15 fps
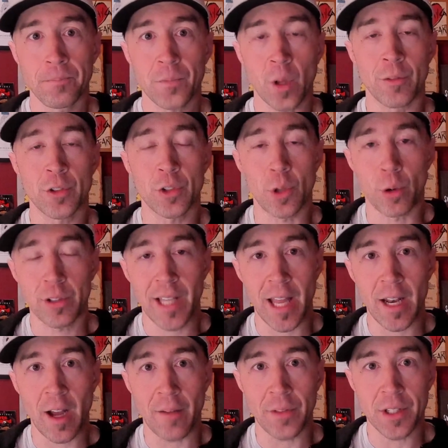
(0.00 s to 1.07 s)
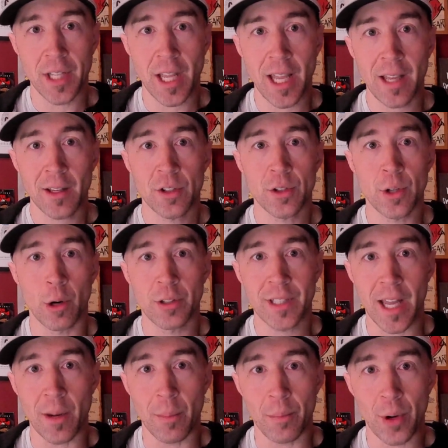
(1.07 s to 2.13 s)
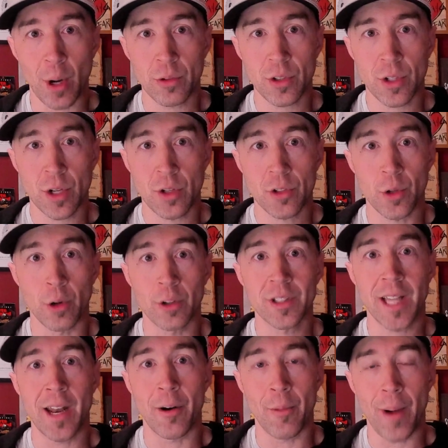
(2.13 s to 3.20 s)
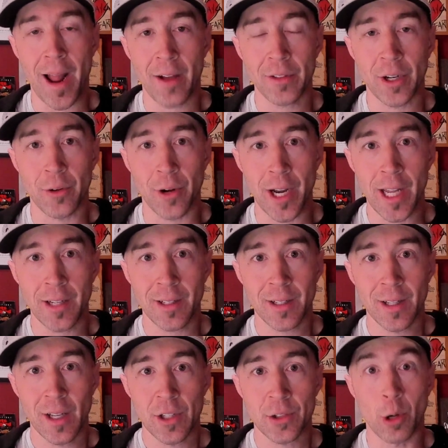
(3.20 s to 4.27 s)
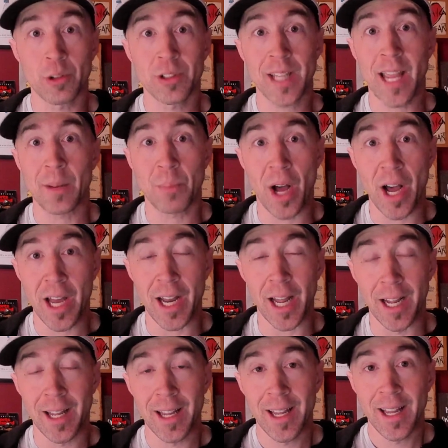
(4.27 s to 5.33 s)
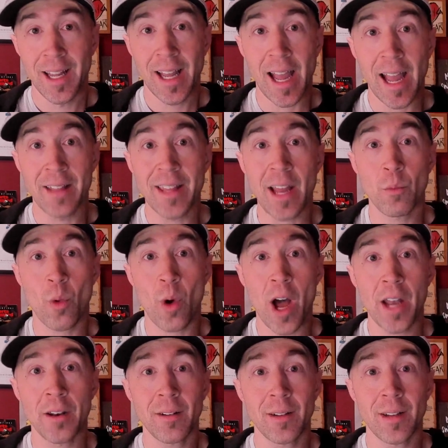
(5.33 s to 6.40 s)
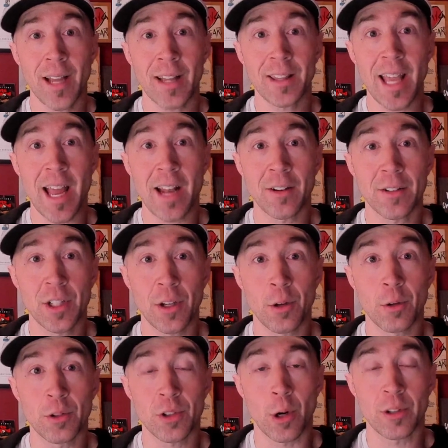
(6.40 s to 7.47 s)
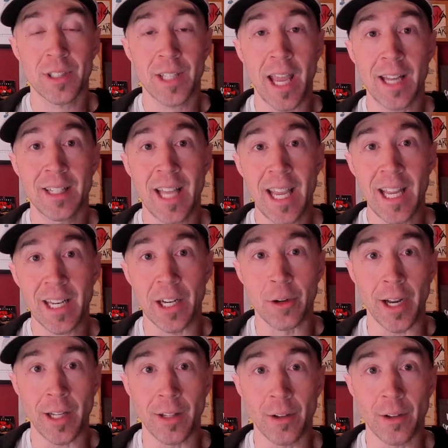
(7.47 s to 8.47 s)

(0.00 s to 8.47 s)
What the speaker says: We have strokes gained off the tee, strokes gained approach, strokes gained around the green, strokes gained putting, and then one at the end too, strokes gained tee to green.